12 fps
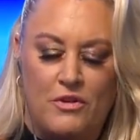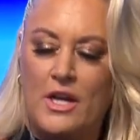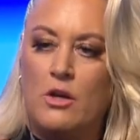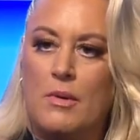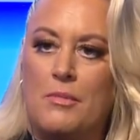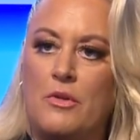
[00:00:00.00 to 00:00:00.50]

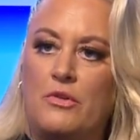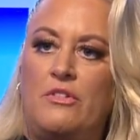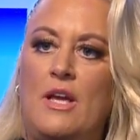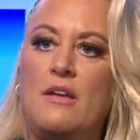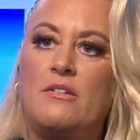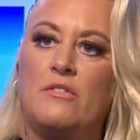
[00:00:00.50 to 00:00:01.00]
Frank, you remember those
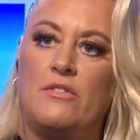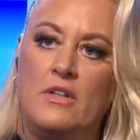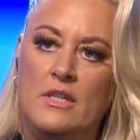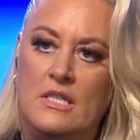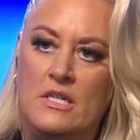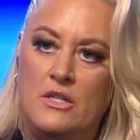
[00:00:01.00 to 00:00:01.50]
days of
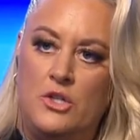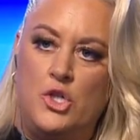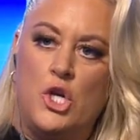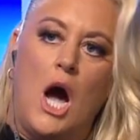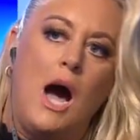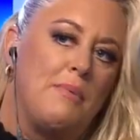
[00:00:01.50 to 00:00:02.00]

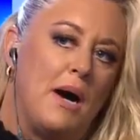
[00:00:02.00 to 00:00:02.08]
job